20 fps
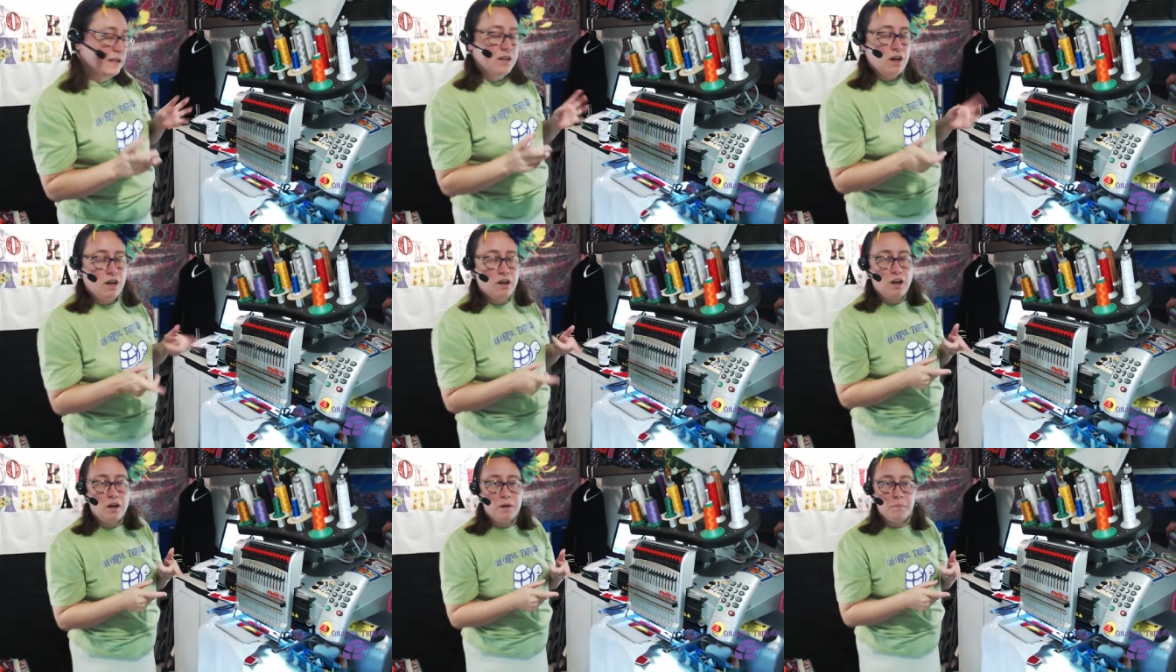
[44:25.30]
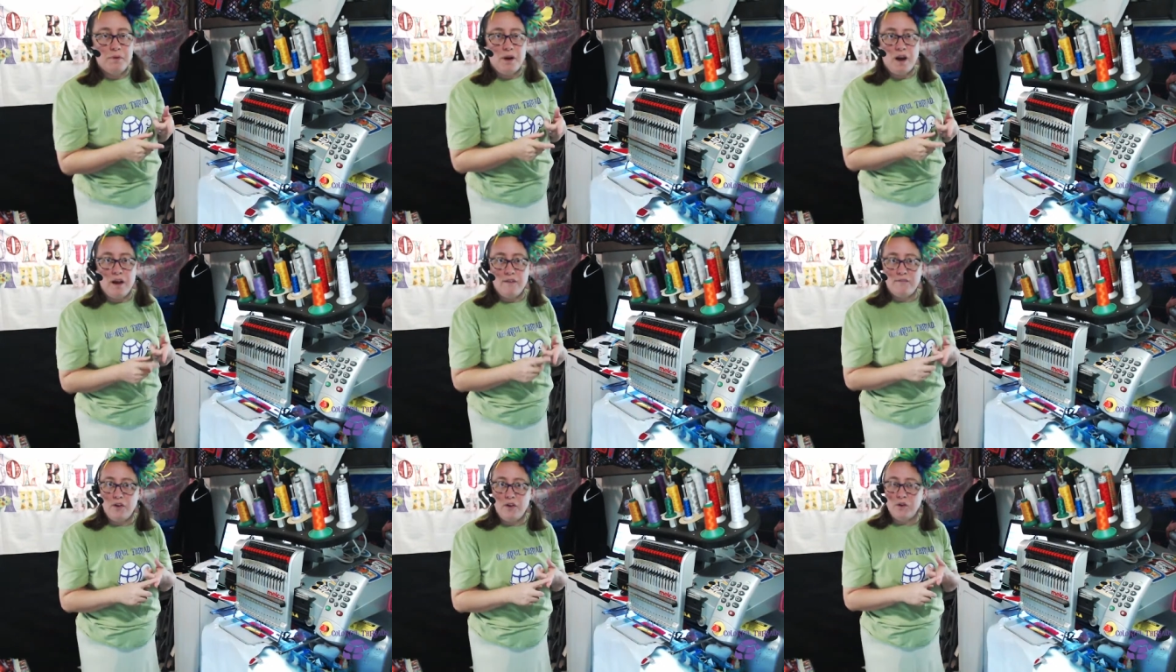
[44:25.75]
done on a
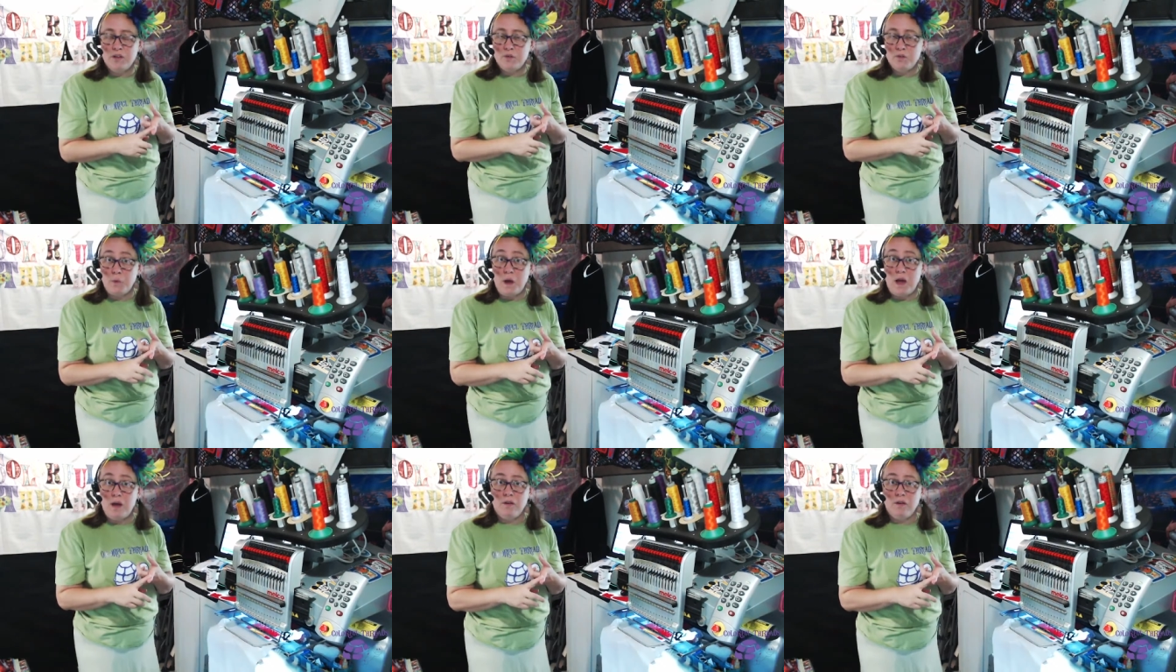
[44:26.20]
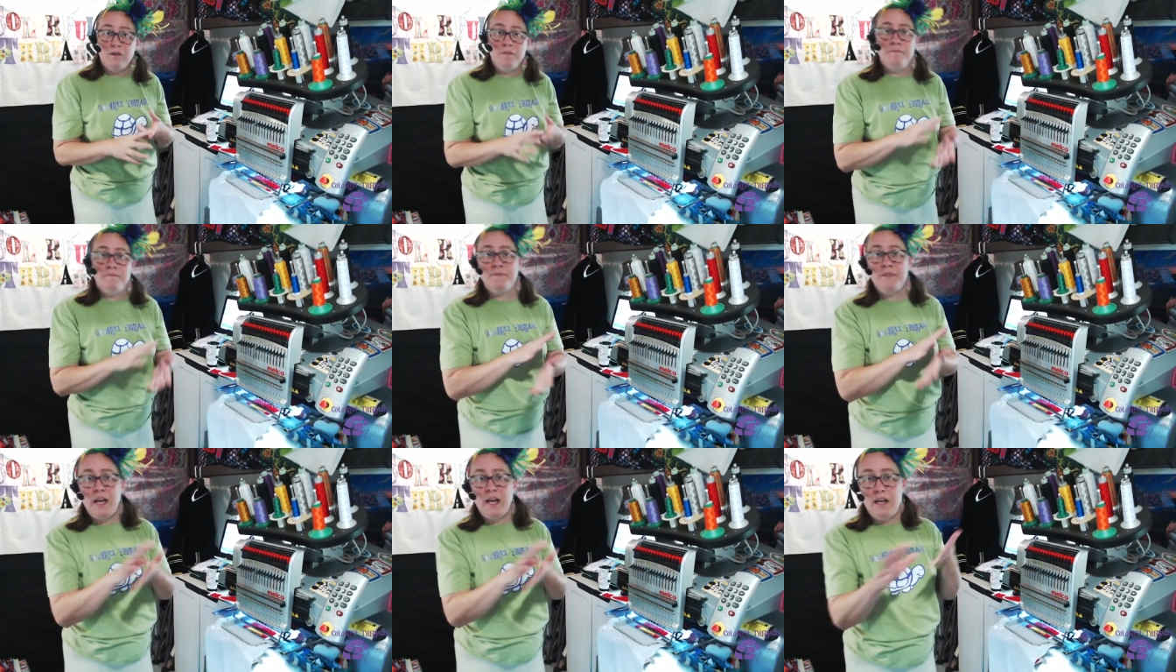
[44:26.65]
Bravo as well,
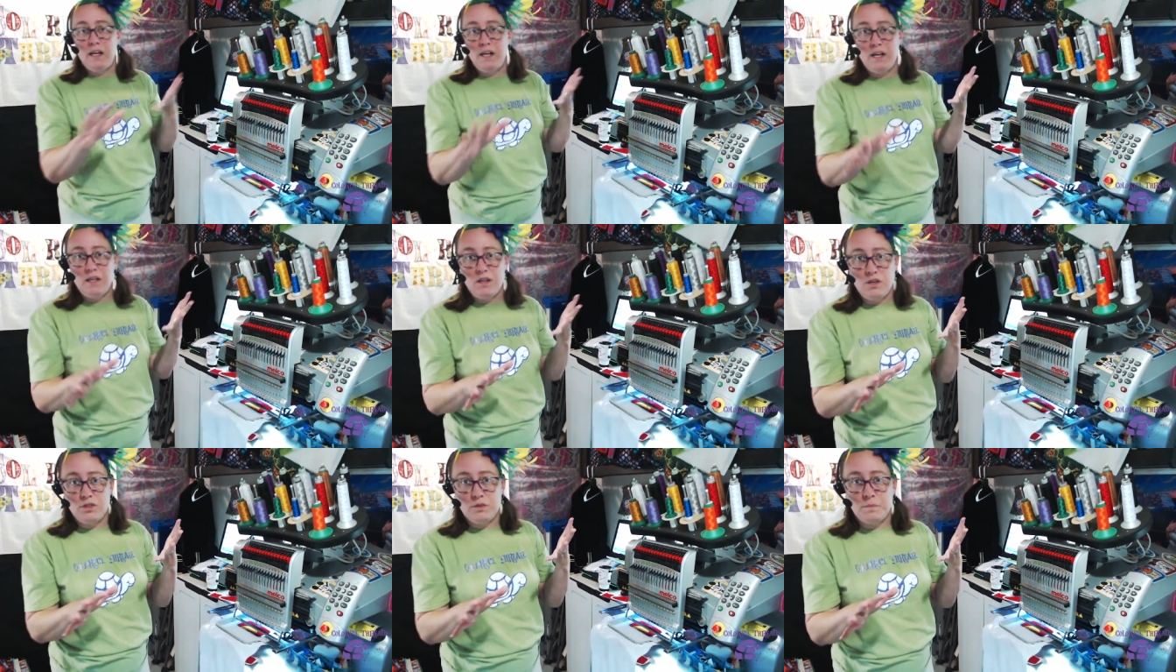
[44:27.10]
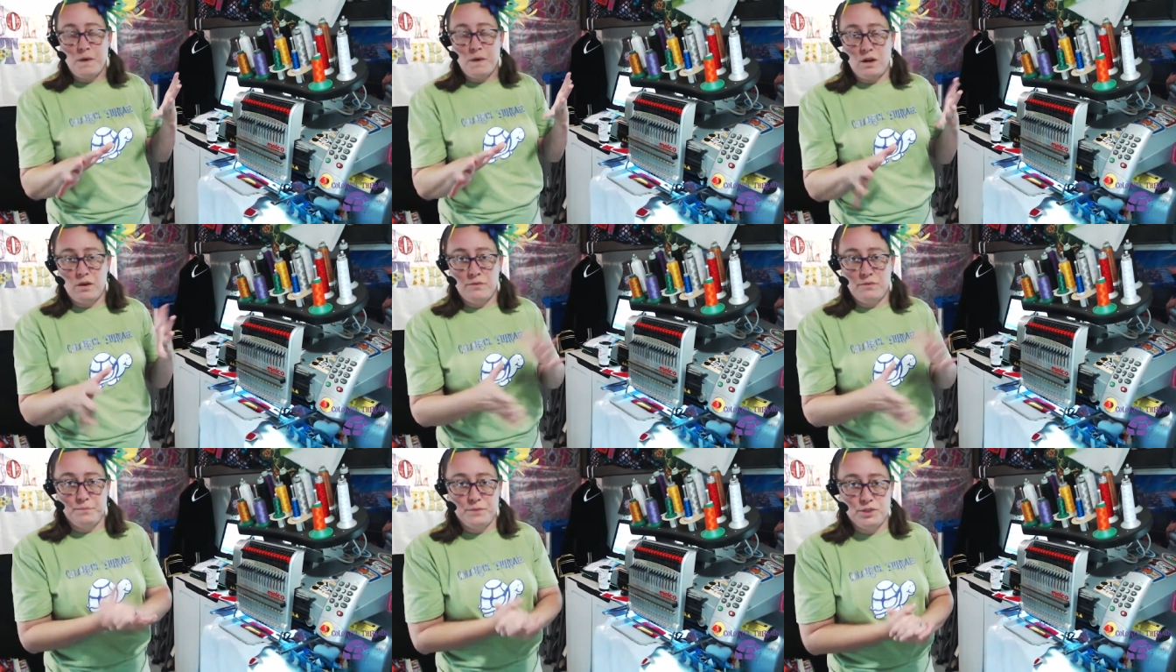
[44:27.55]
any of those
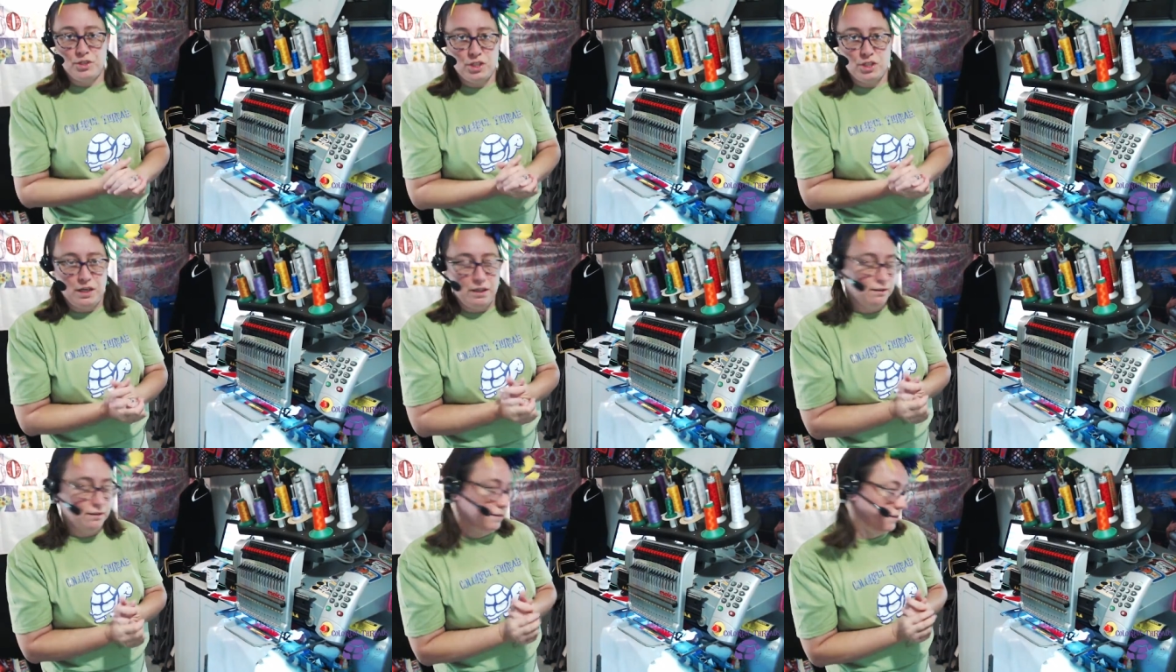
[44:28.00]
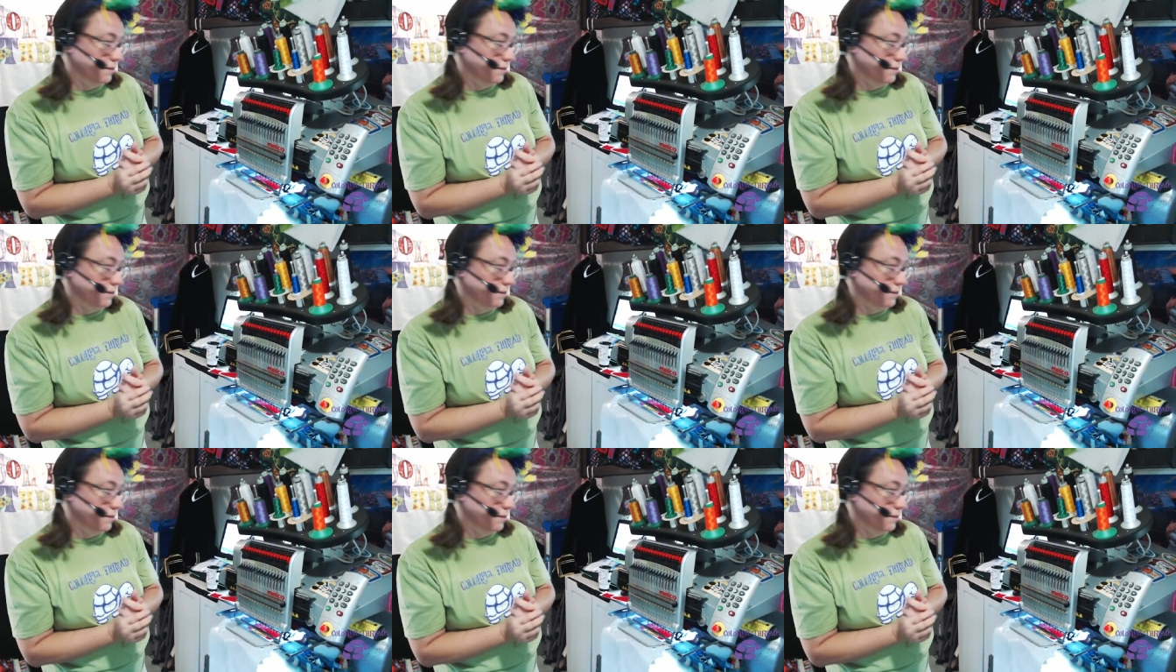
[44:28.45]
modeled machines.